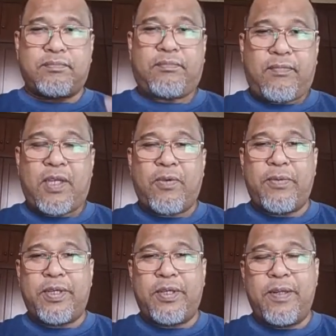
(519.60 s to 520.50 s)
what we
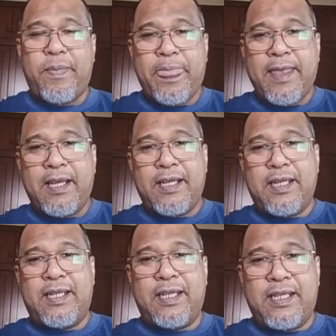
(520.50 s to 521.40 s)
call
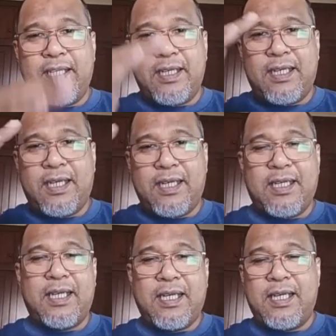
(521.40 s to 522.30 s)
the
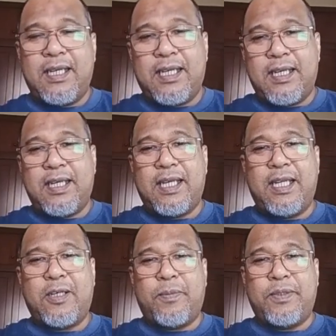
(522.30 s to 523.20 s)

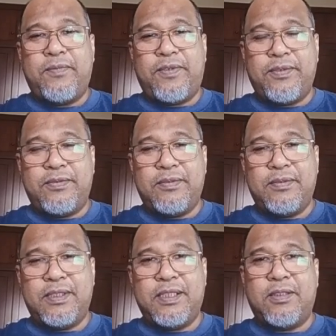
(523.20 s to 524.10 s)
helicopter view,
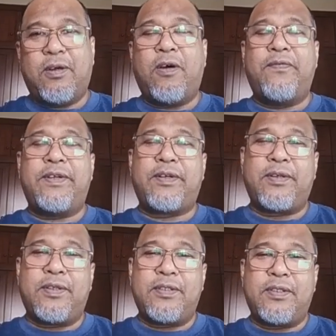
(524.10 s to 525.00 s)
the
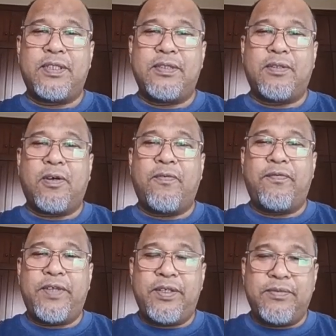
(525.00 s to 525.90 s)
overall
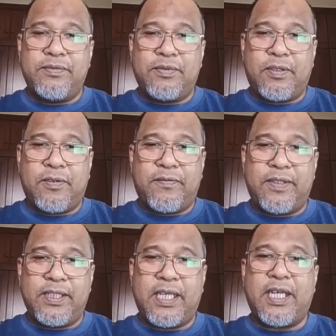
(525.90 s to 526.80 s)
overview of
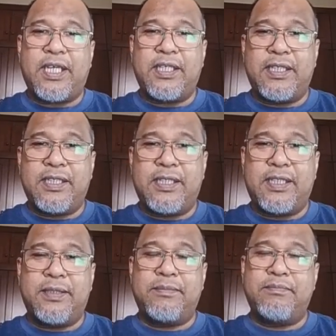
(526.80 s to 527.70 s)

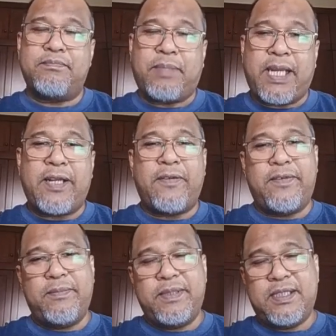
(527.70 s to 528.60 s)
the plan of the
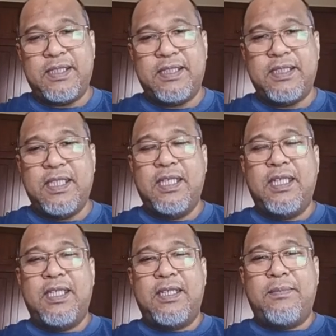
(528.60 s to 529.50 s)
business.
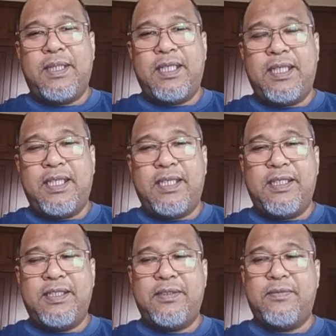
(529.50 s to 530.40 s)
But then again,
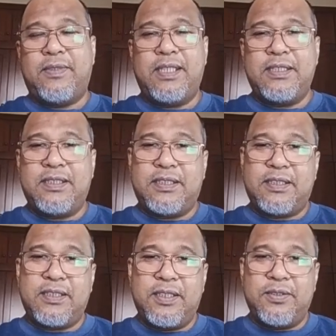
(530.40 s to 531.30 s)

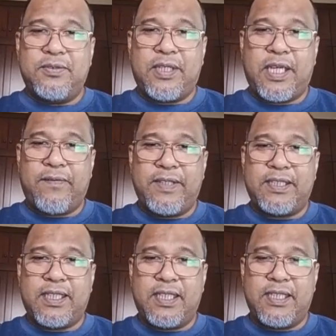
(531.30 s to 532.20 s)
once you have
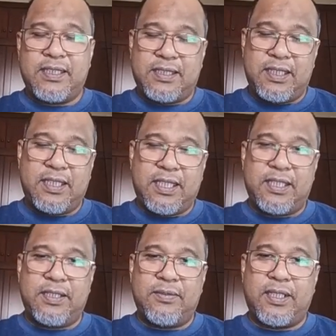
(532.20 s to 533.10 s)
decided, say that
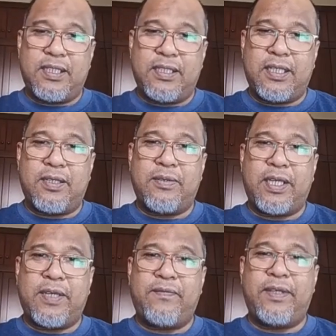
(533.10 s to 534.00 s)
you are now
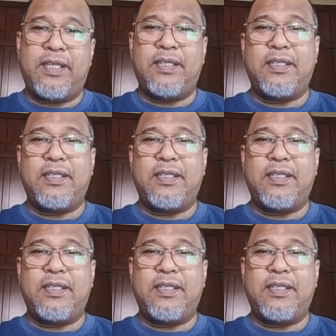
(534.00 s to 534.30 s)
having